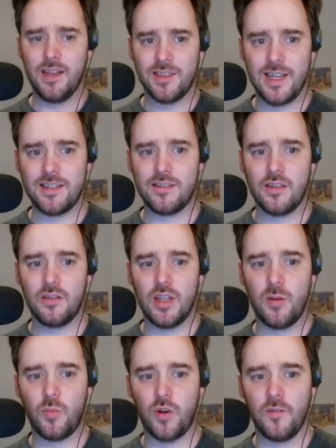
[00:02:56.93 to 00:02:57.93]
That's the
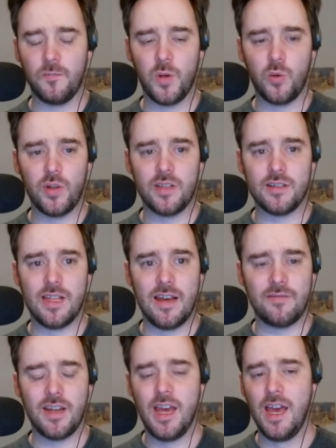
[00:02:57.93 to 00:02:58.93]
number of marines
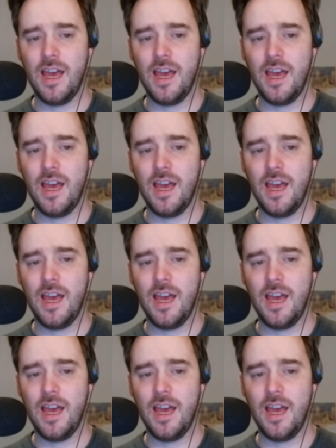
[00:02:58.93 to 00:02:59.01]
left.